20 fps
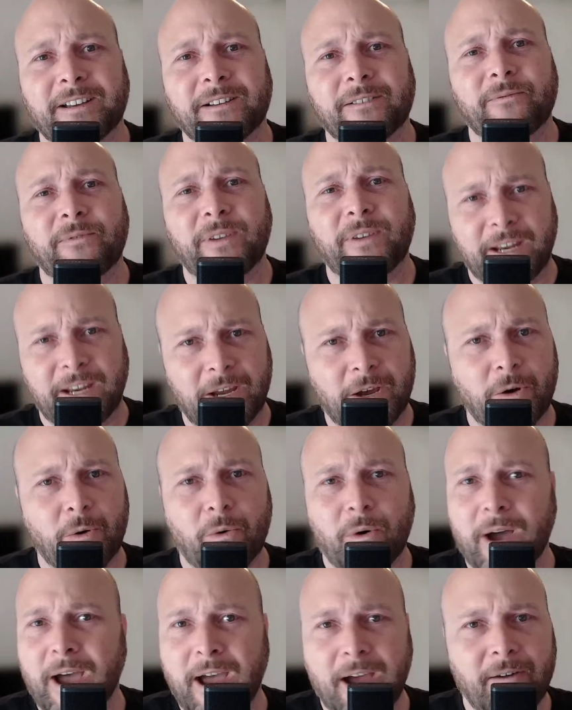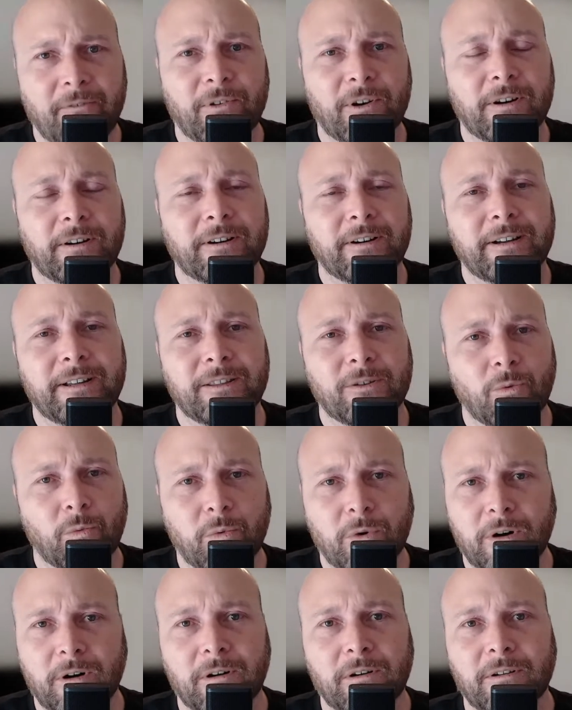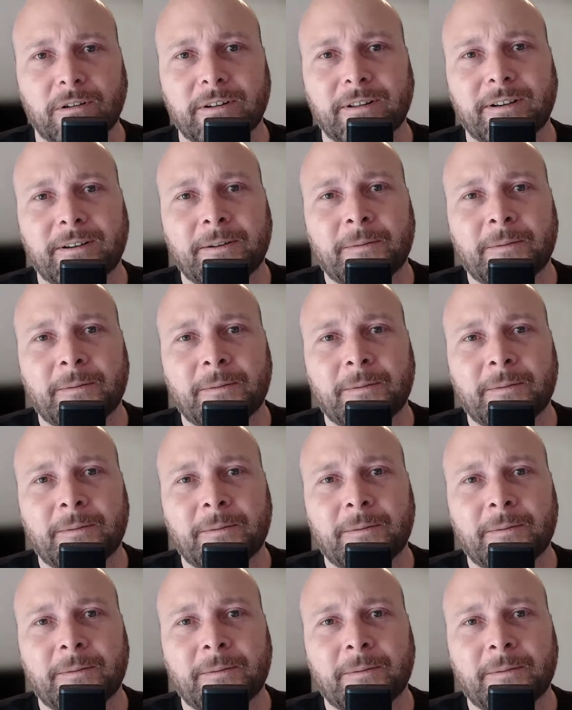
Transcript: video ever in the world.